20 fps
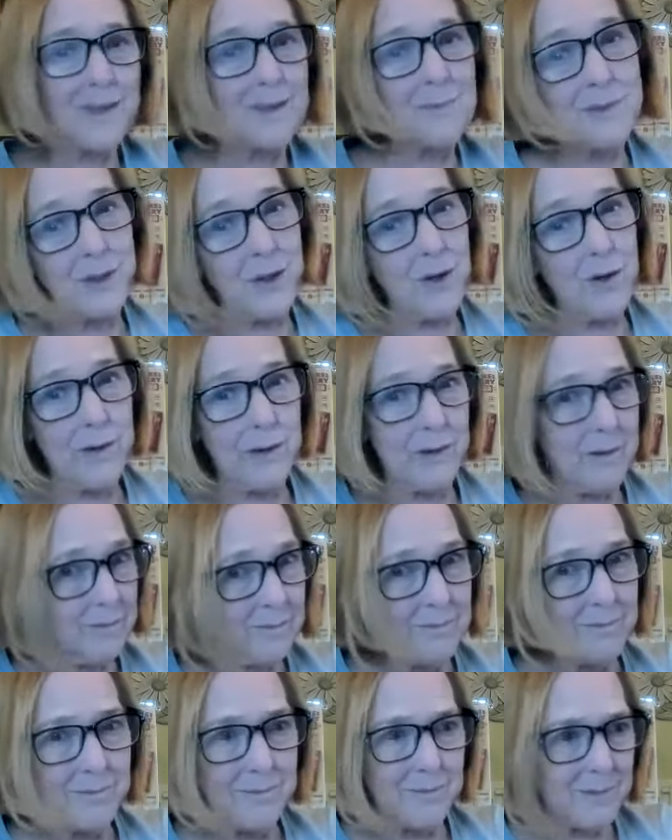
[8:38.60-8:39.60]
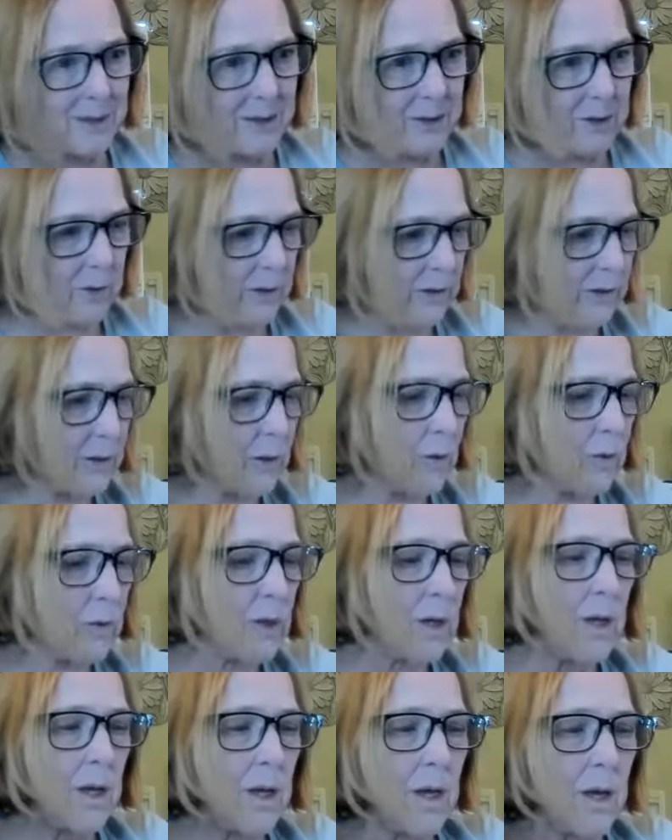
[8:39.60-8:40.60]
I'm sorry, it's already sold.
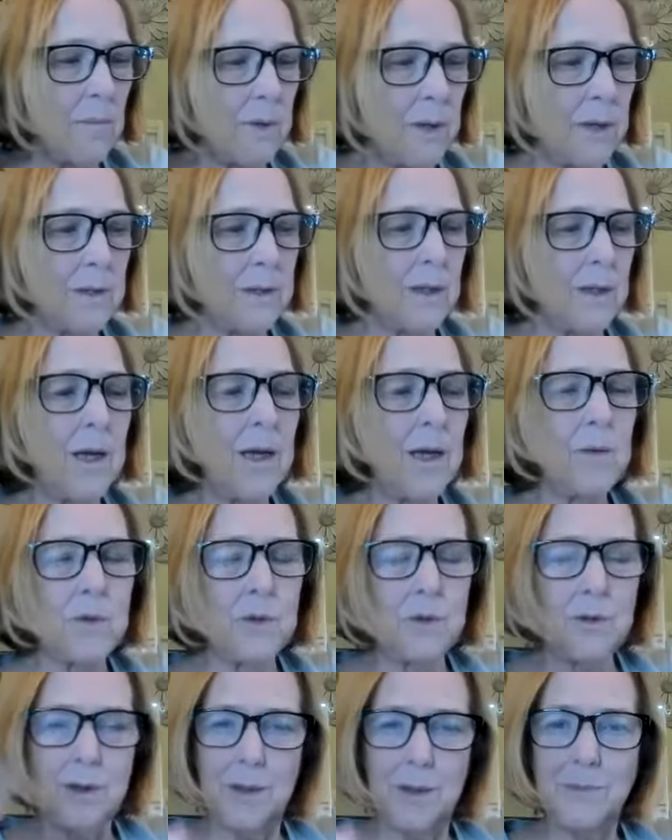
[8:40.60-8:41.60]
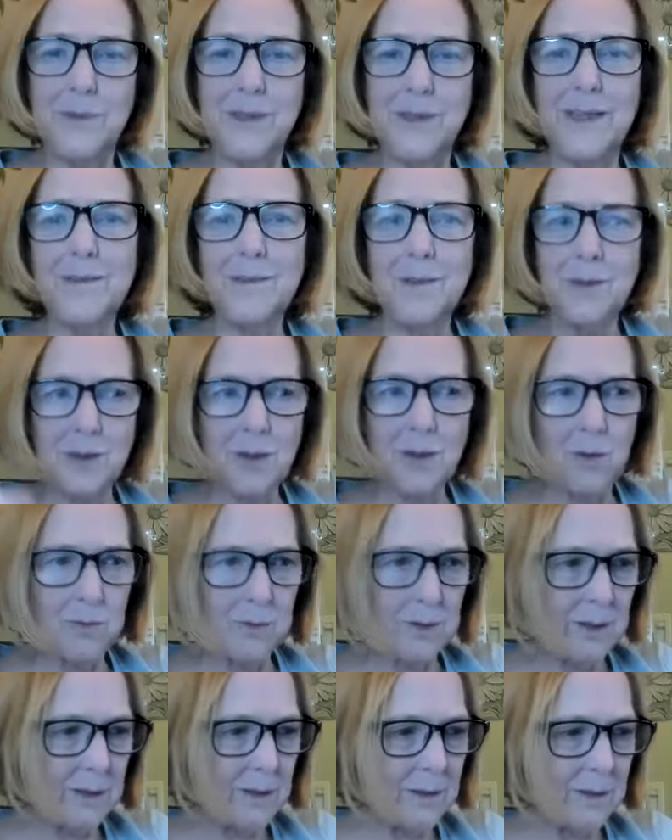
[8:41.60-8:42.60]
But I will update the
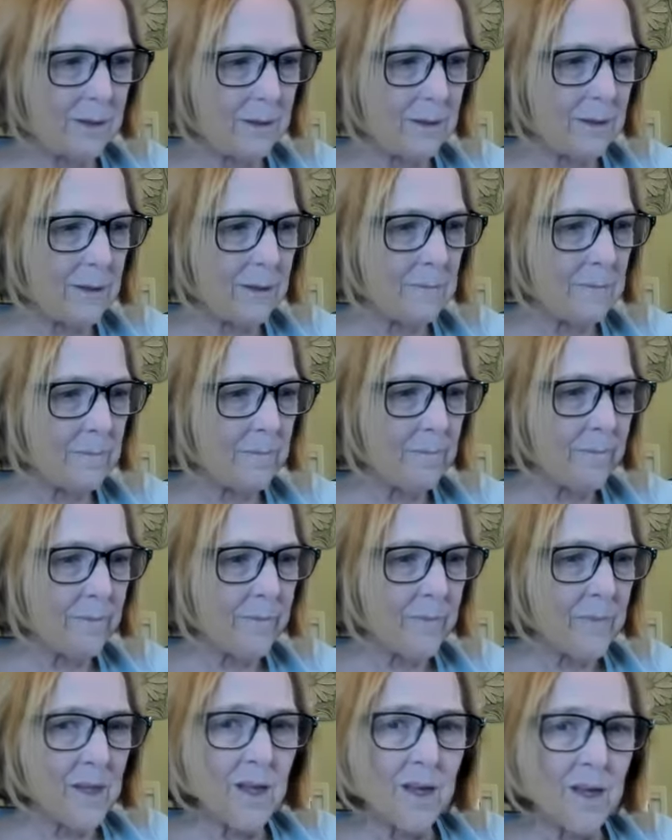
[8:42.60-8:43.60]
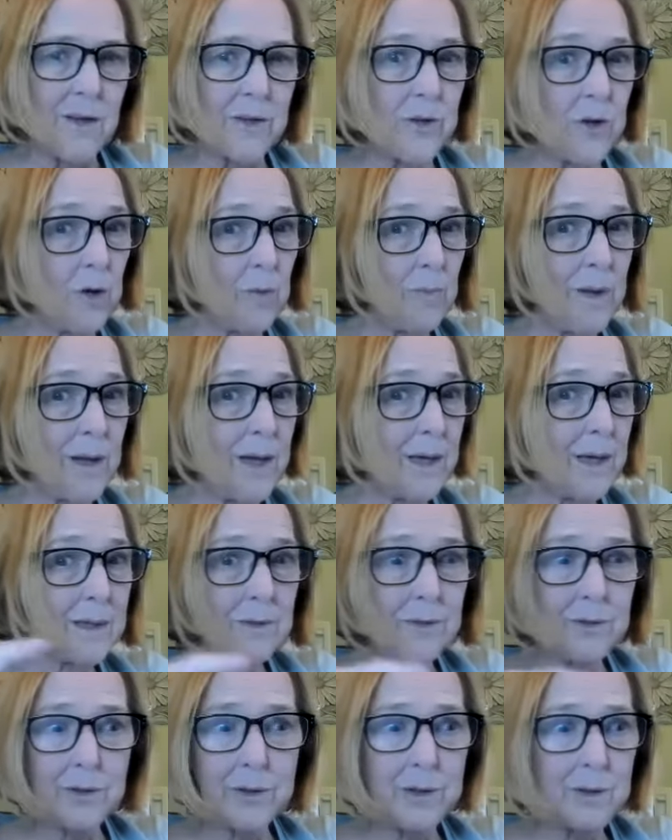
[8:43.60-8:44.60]
sold list. Go back
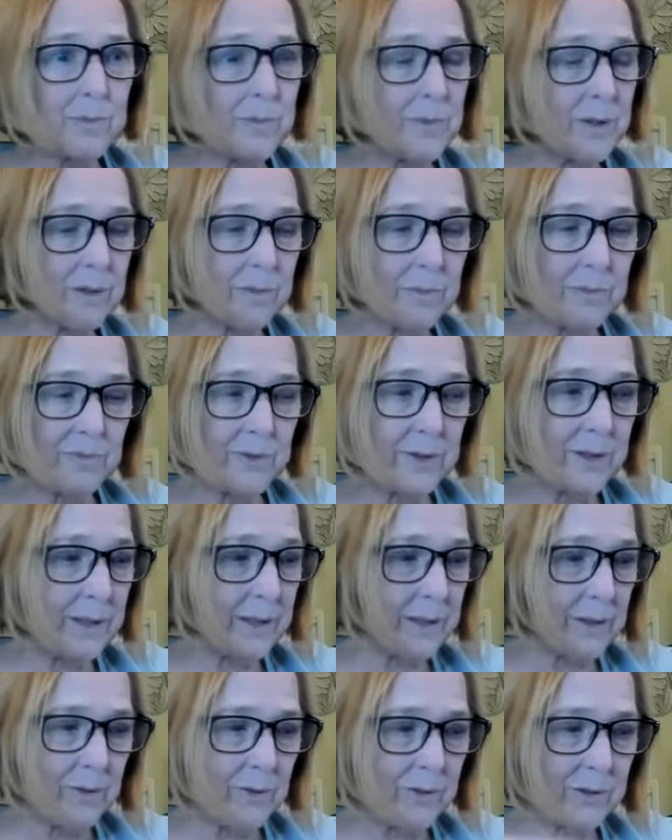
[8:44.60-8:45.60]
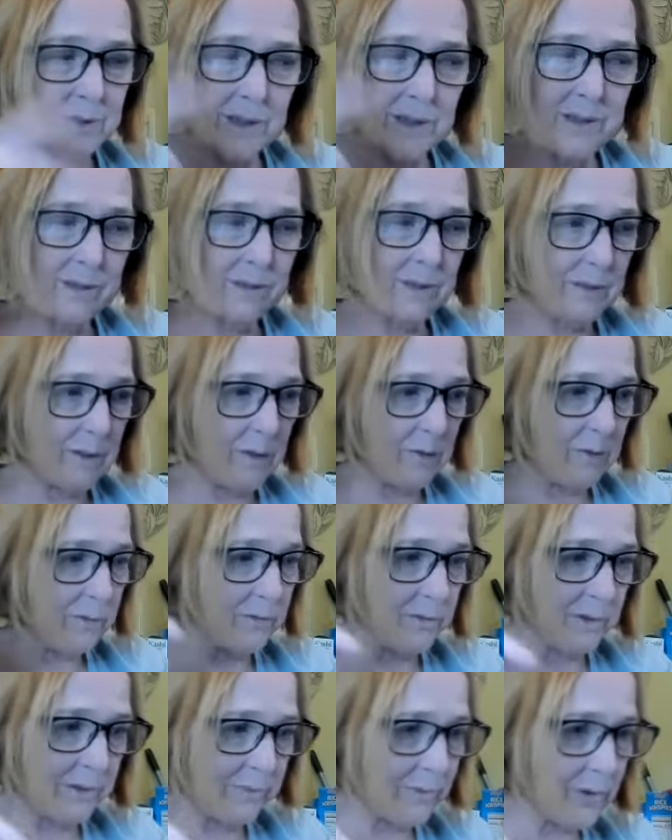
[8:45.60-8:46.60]
and look at my videos. I ain't sold
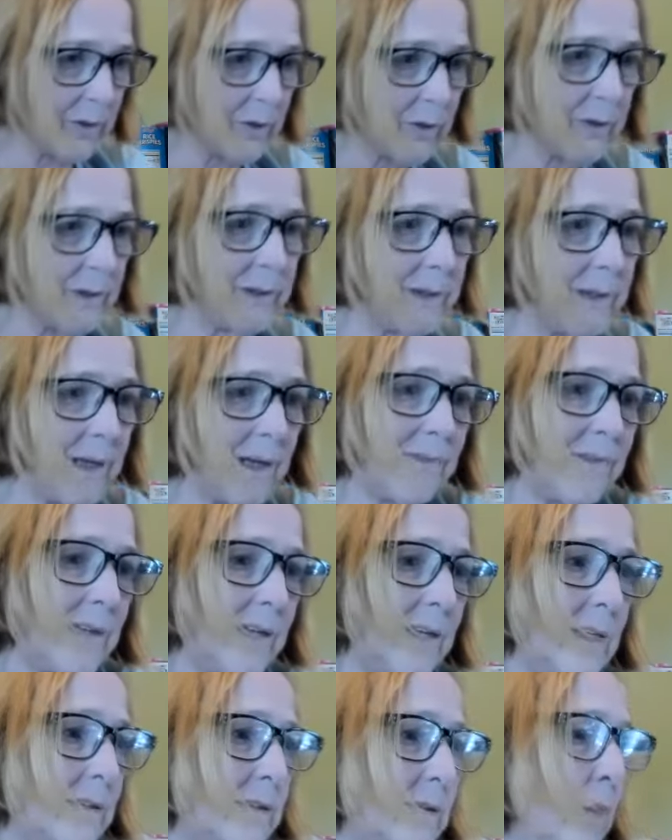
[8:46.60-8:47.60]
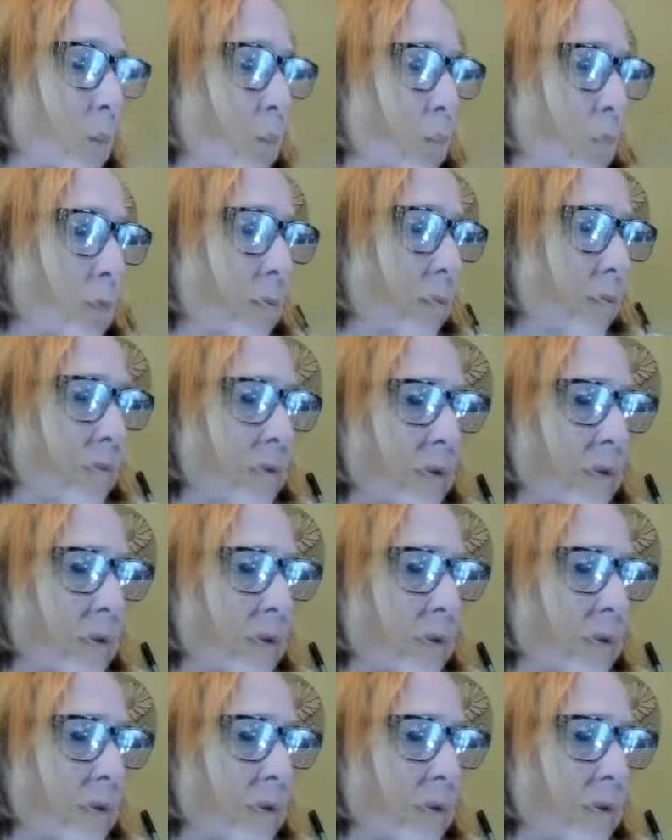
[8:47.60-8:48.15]
hardly any. I think I sold one